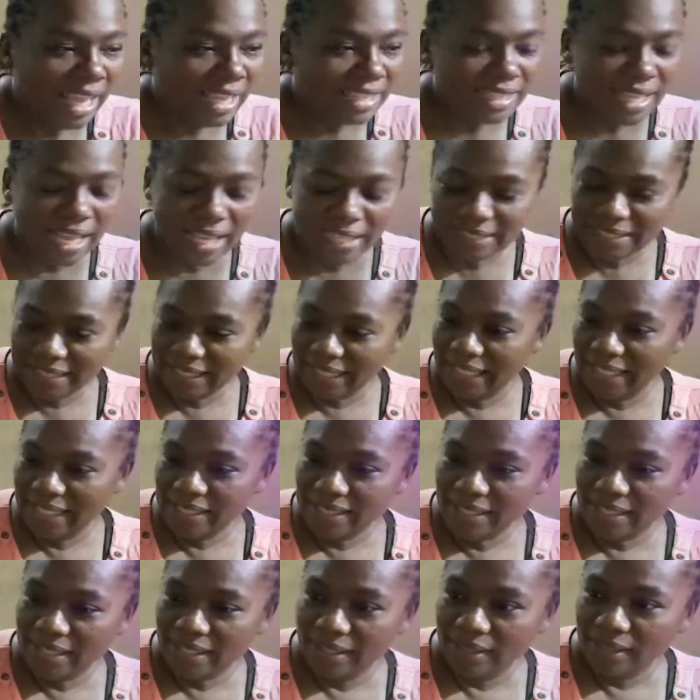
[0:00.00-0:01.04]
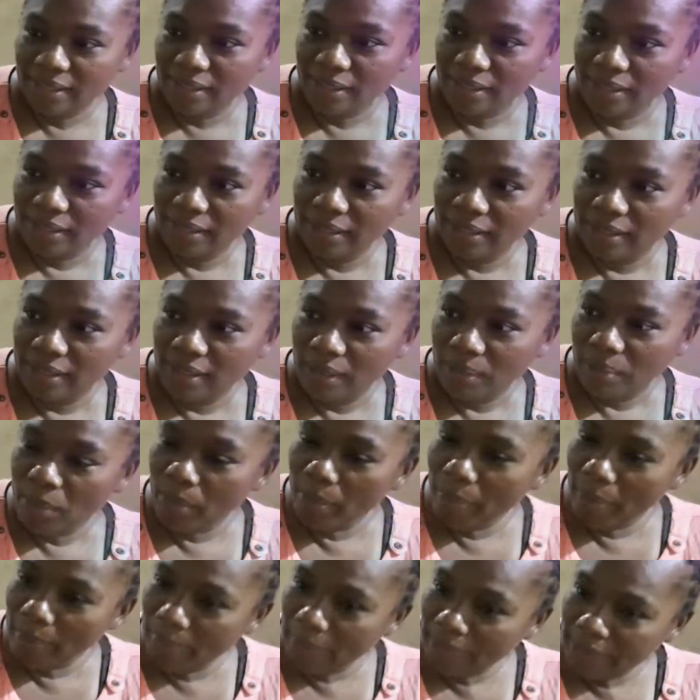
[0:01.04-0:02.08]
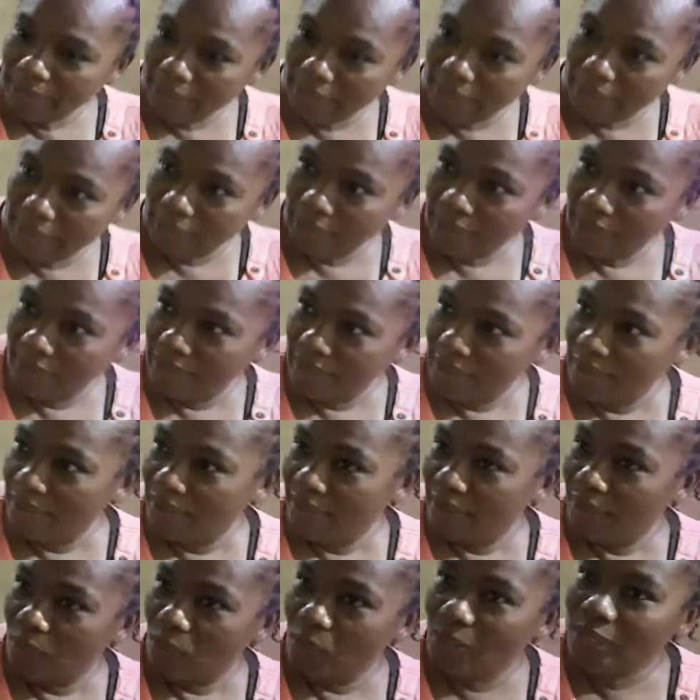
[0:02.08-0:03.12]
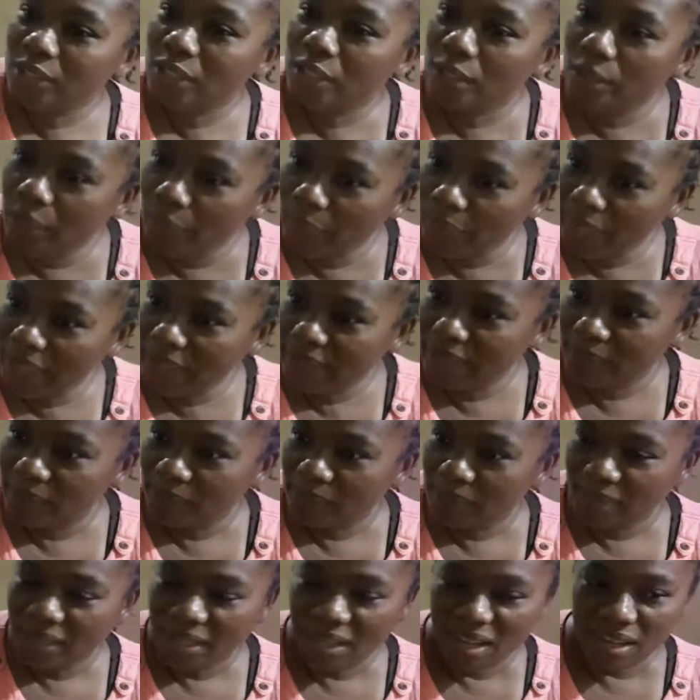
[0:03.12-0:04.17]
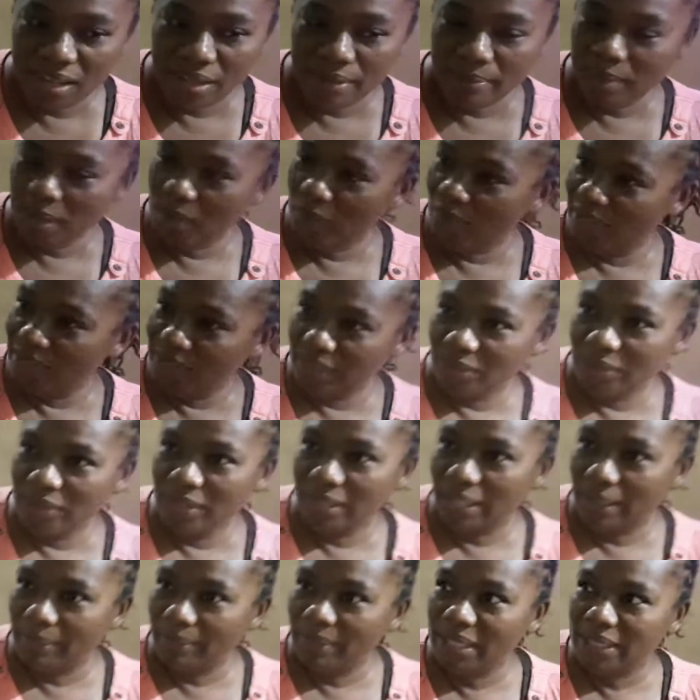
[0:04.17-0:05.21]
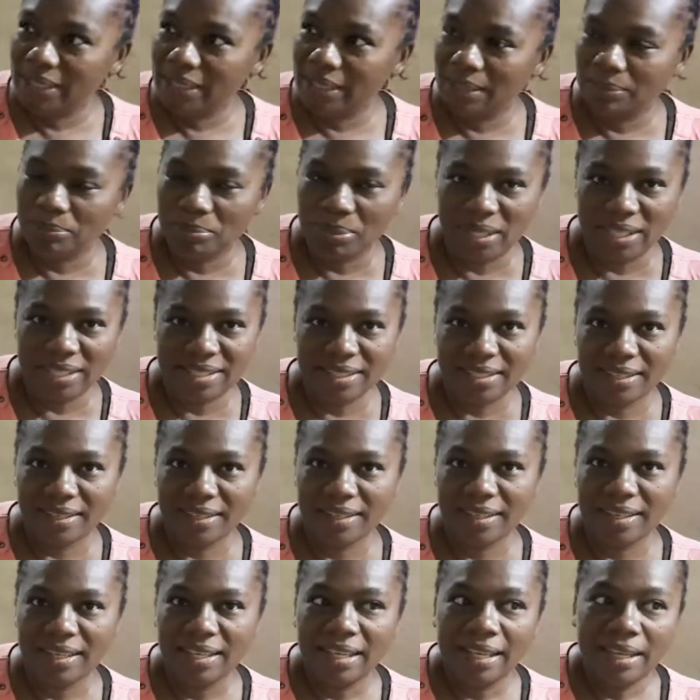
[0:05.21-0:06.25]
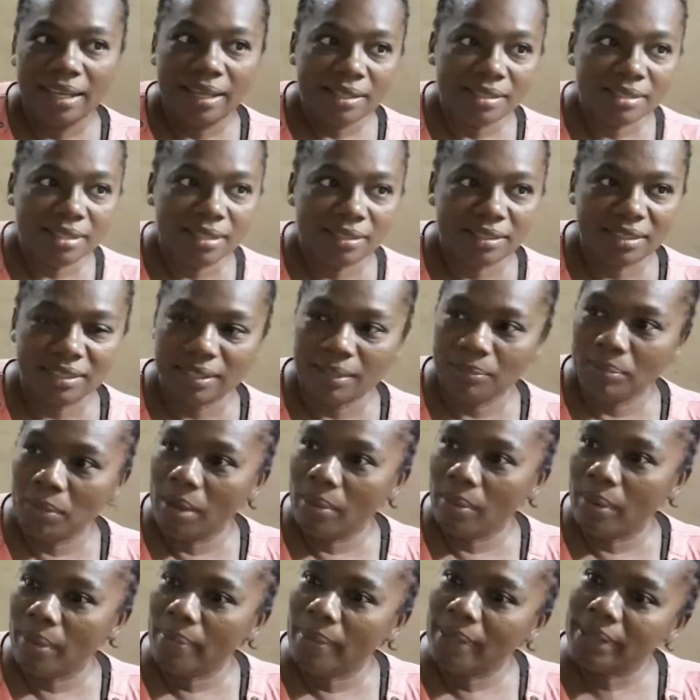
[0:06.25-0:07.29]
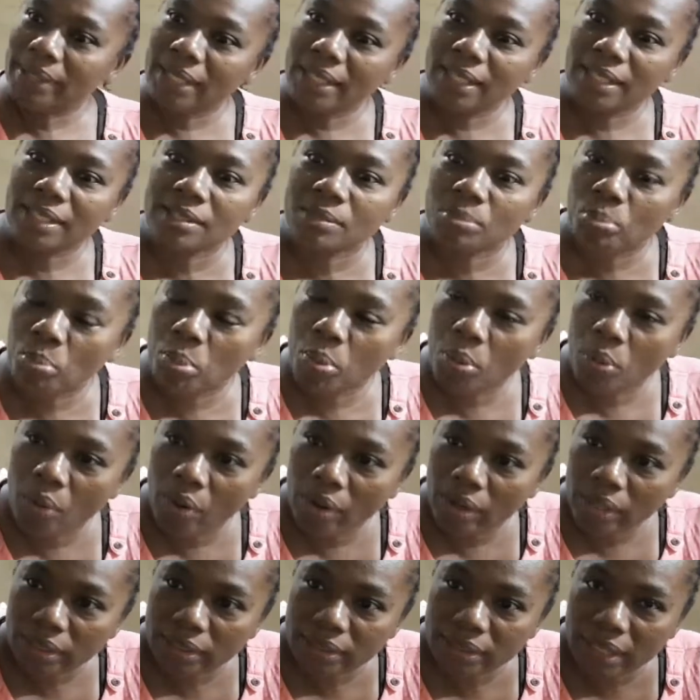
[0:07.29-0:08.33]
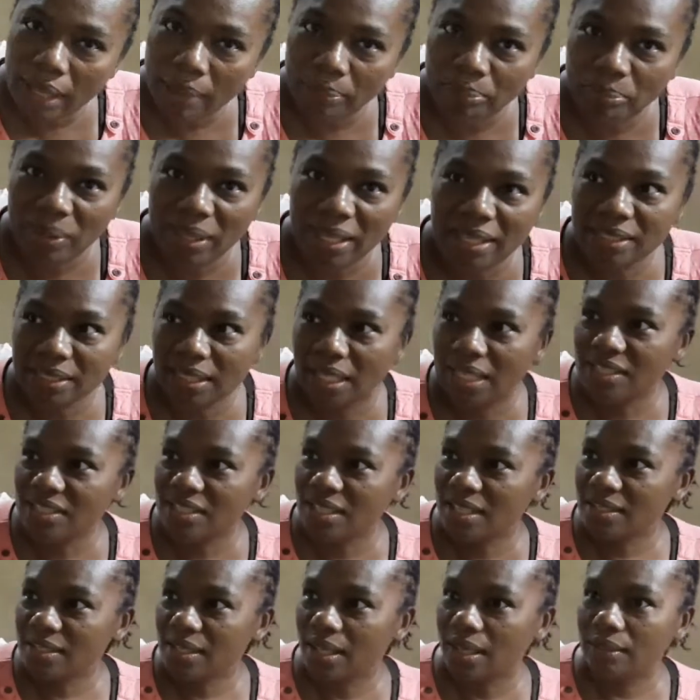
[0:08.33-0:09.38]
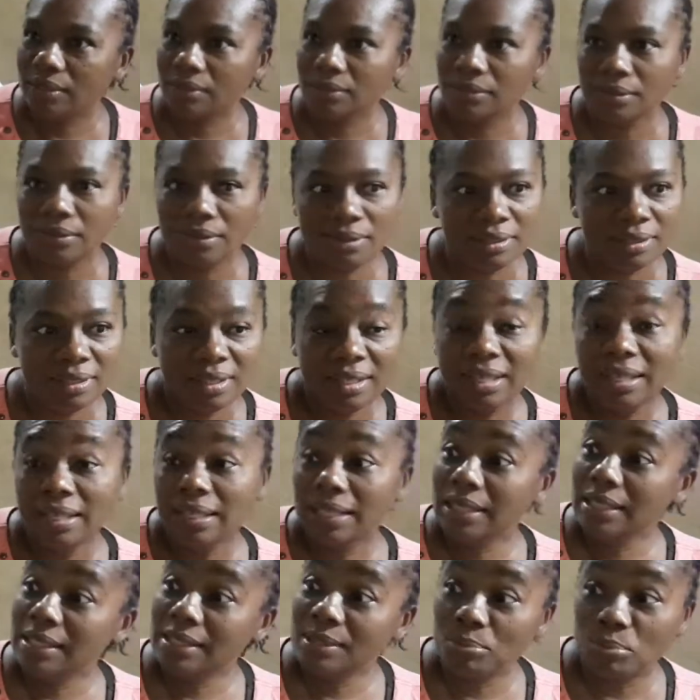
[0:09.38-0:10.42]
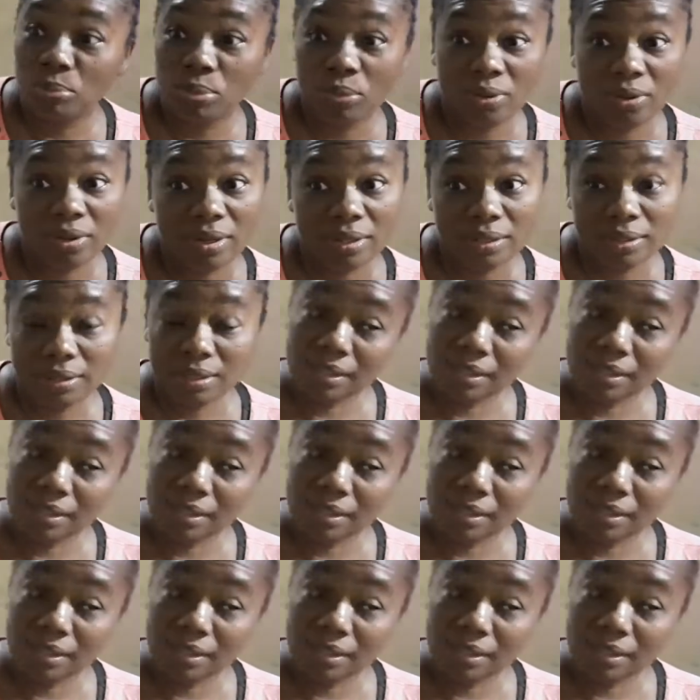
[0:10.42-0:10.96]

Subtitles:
So Auntie K said, "Mama Betty, what you doing? Hey man, what you doing? I'm eating pizza." So she said, "Mama Betty, it's pork topping." And she said, "It's pork.